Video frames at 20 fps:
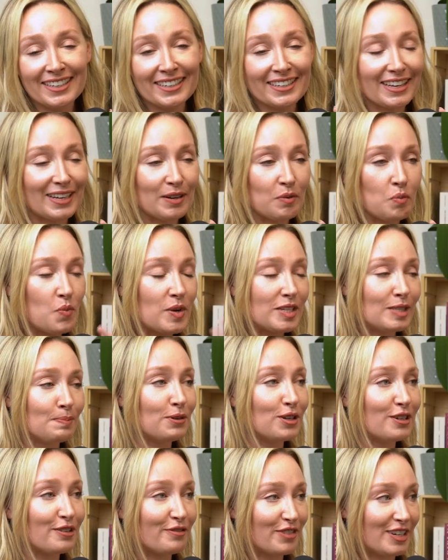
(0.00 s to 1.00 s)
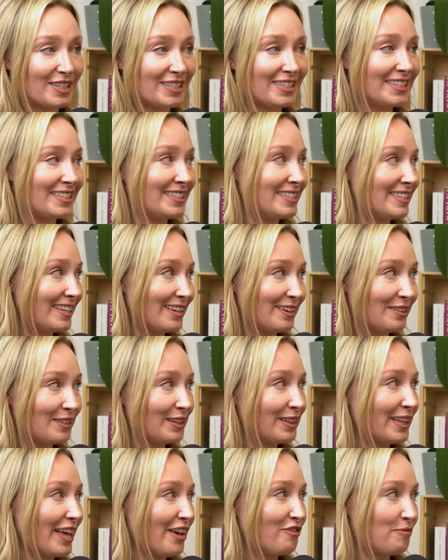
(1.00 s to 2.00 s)
whisper of rusticity on the
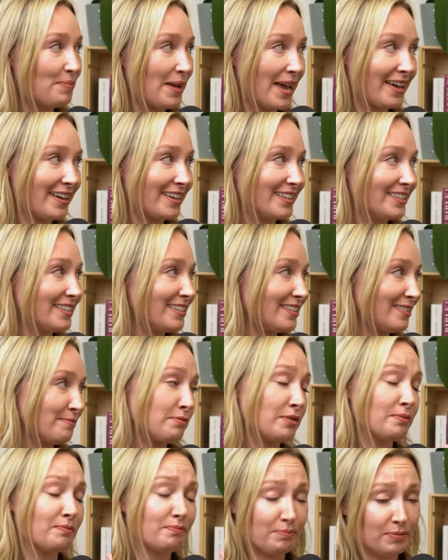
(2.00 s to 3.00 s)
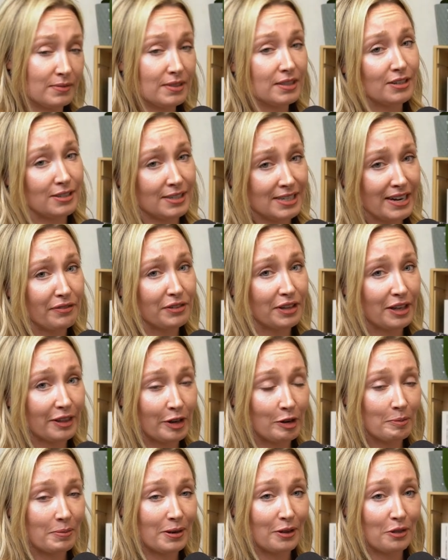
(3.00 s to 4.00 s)
left bank, and there's definitely a little
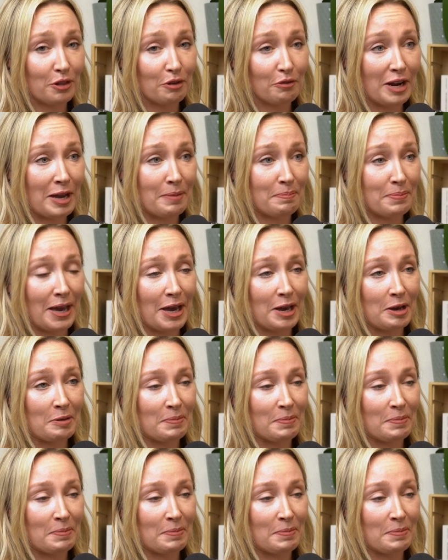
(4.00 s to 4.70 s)
bit on the right bank.